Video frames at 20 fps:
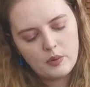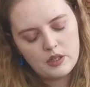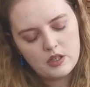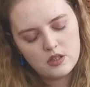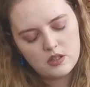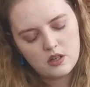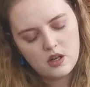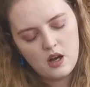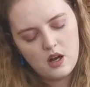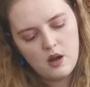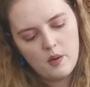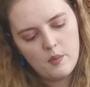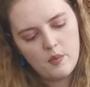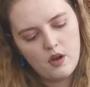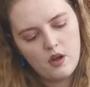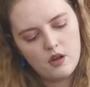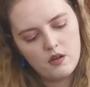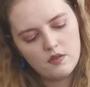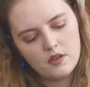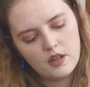Probably just
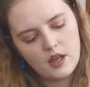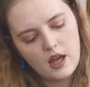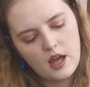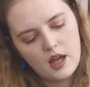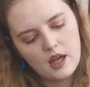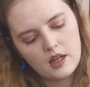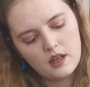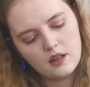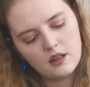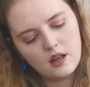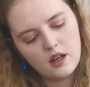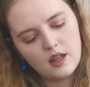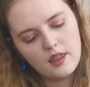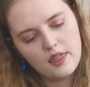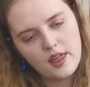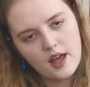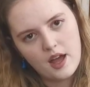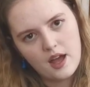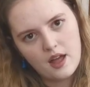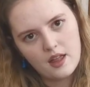come over the hand
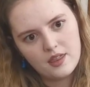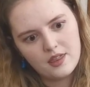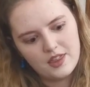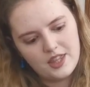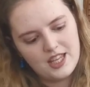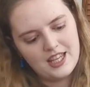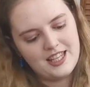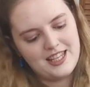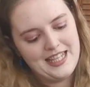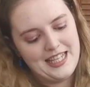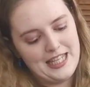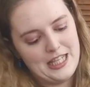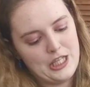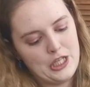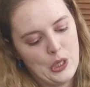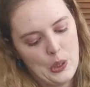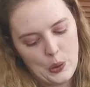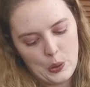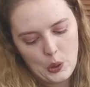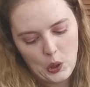like that. This
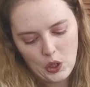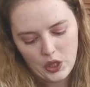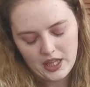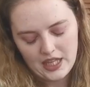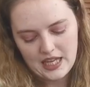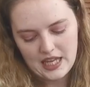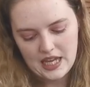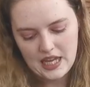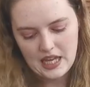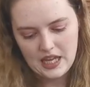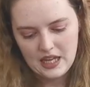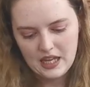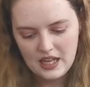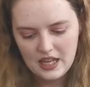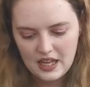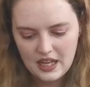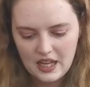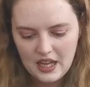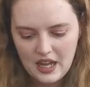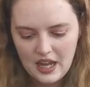is so gothic-y.
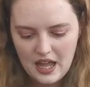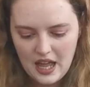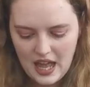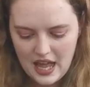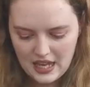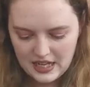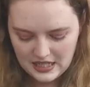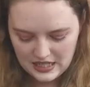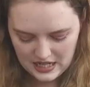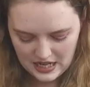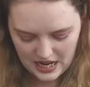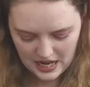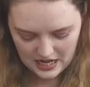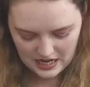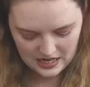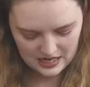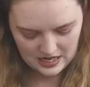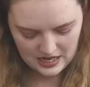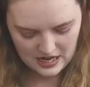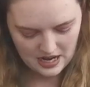And
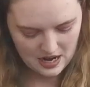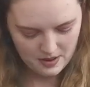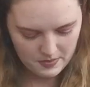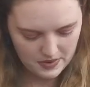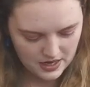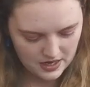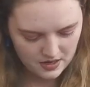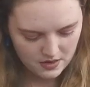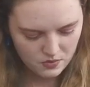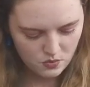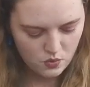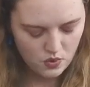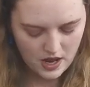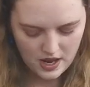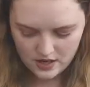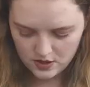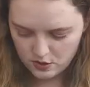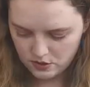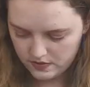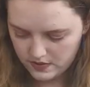I mean,
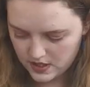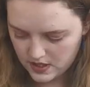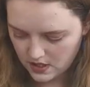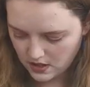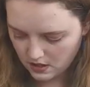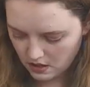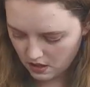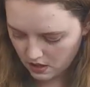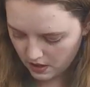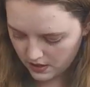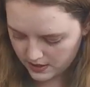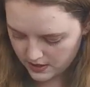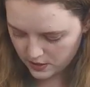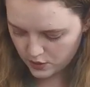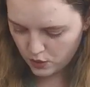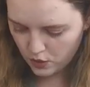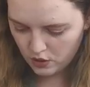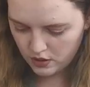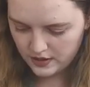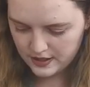where do you even start?
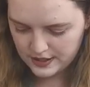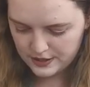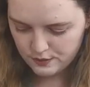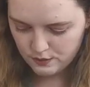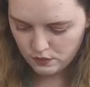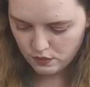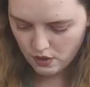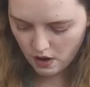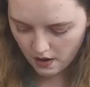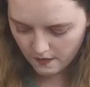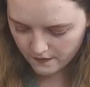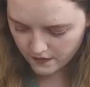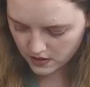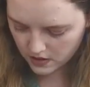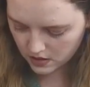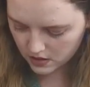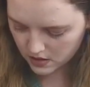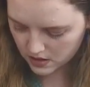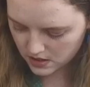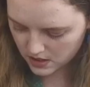It's got these
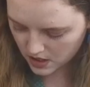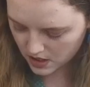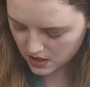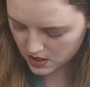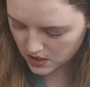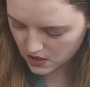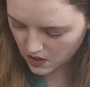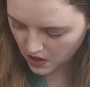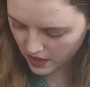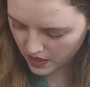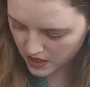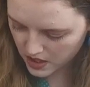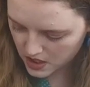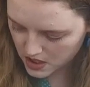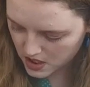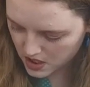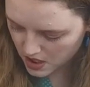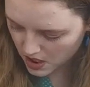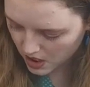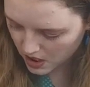ruffles, it's got
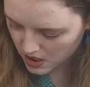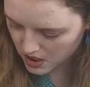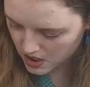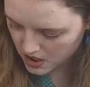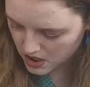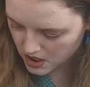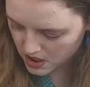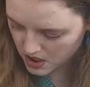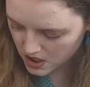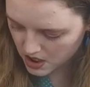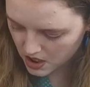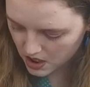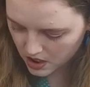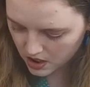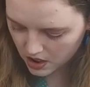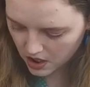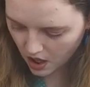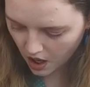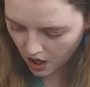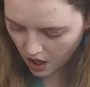this like
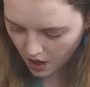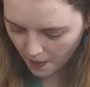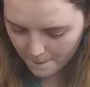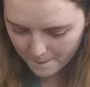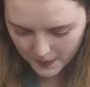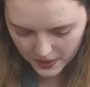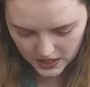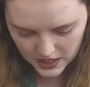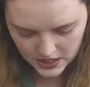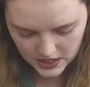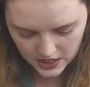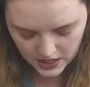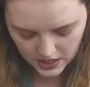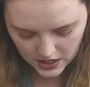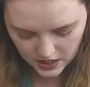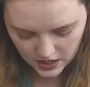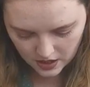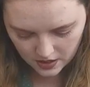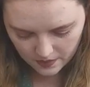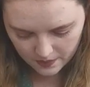steel cut
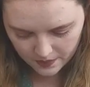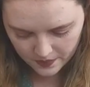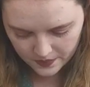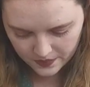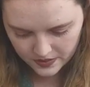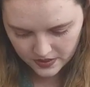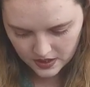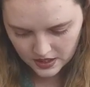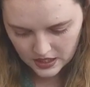beading,